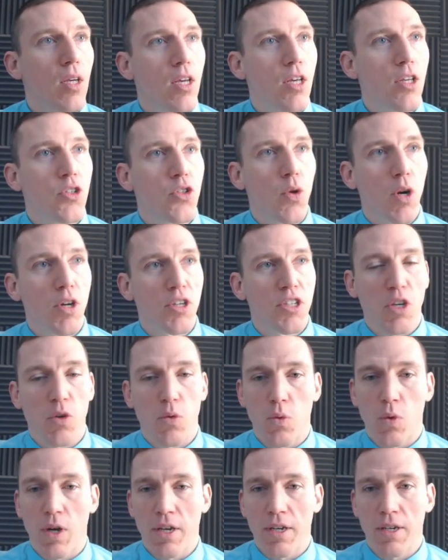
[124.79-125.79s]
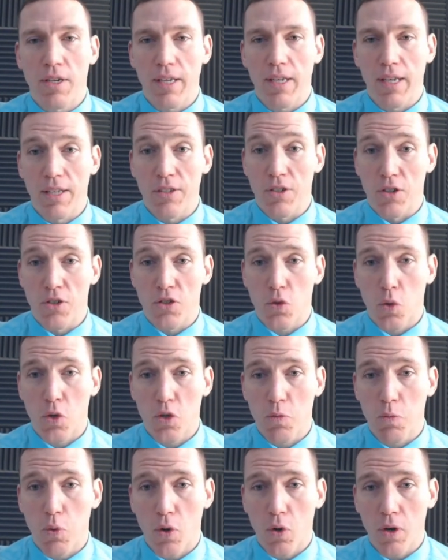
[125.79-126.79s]
so RT1 is the source
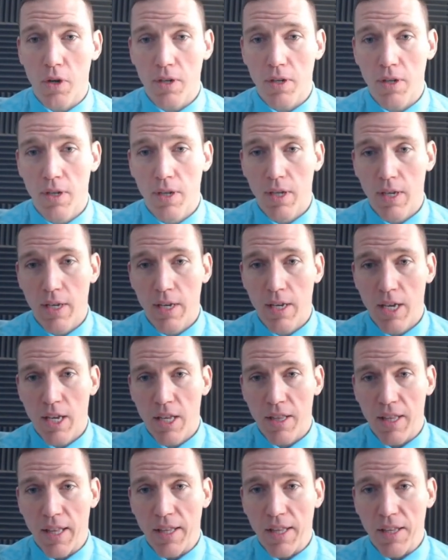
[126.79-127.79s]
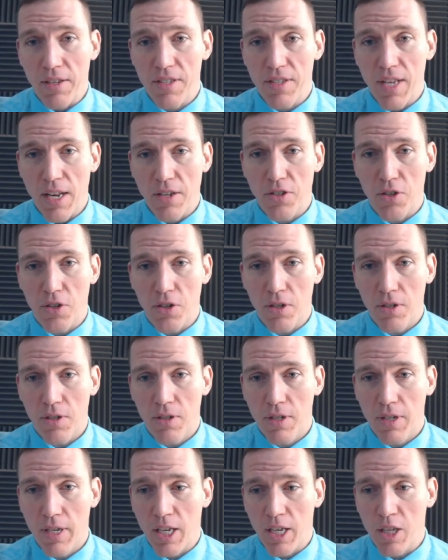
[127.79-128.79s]
port. Then the sensor
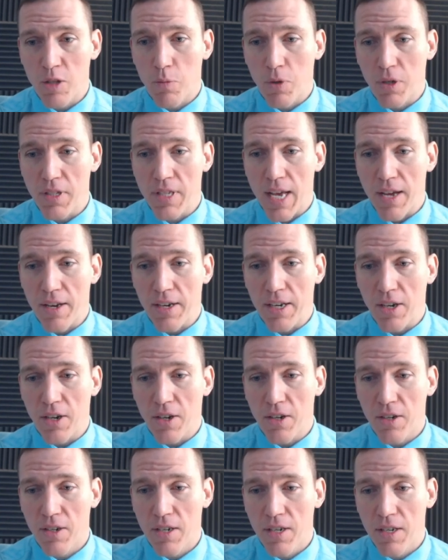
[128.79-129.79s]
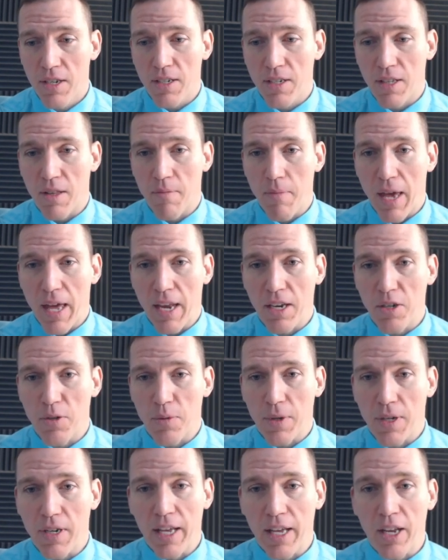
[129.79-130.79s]
is put down here to the
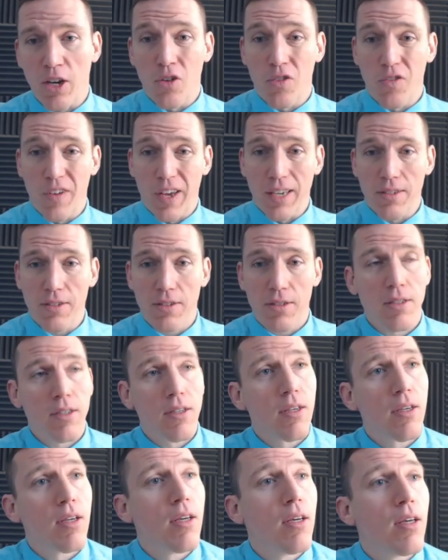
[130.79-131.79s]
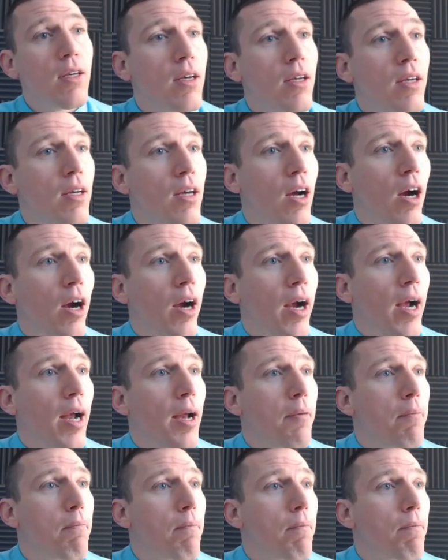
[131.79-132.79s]
management interface. All right,
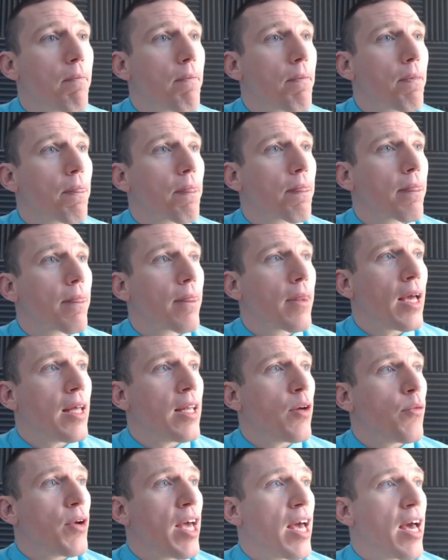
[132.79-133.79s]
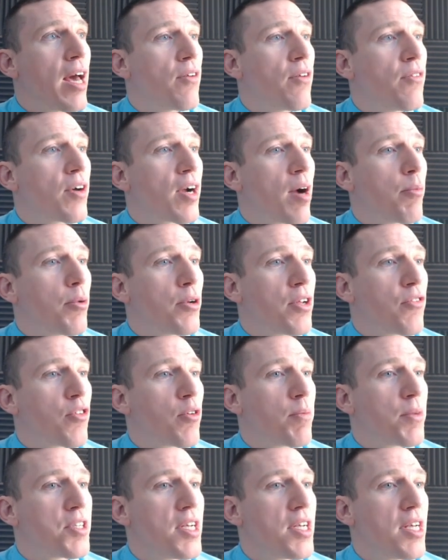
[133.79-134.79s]
and then we have a couple different
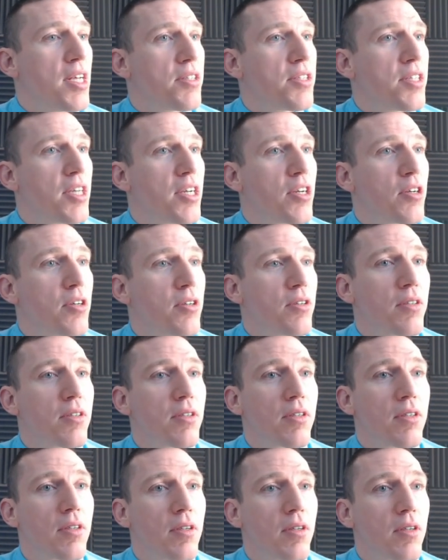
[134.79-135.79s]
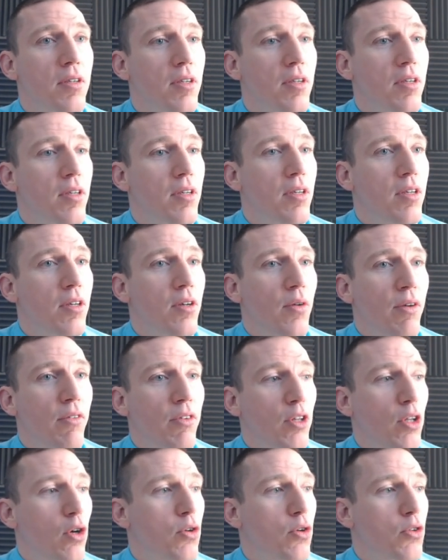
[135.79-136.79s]
machines here. We have a
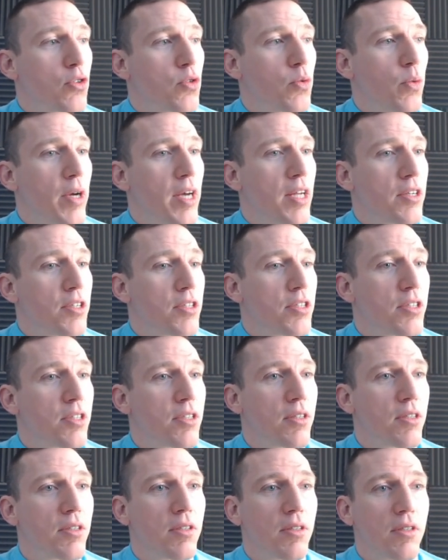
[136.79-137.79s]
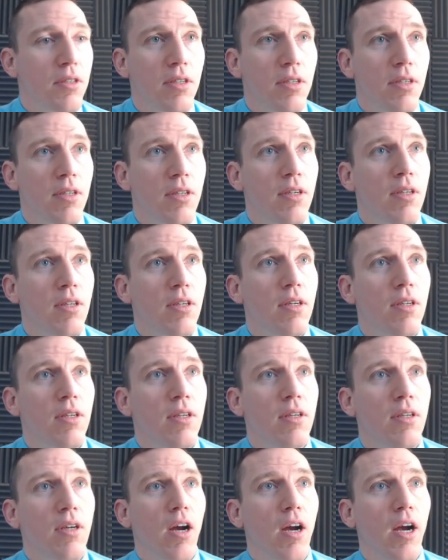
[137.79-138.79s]
local switch.
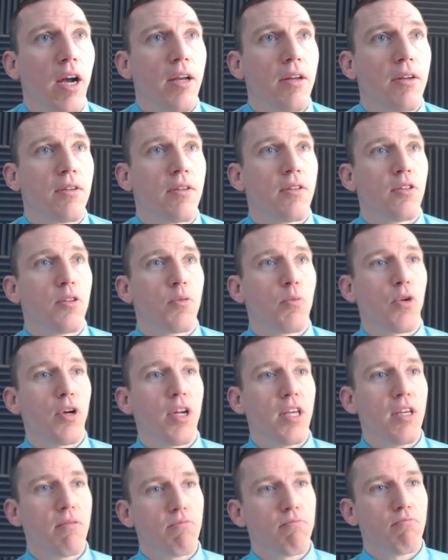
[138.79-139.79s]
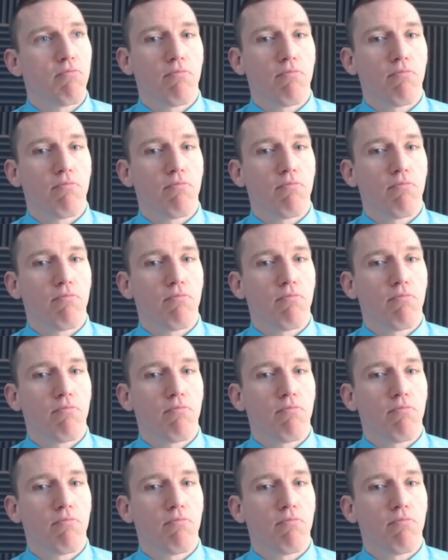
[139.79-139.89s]
All right, it's pretty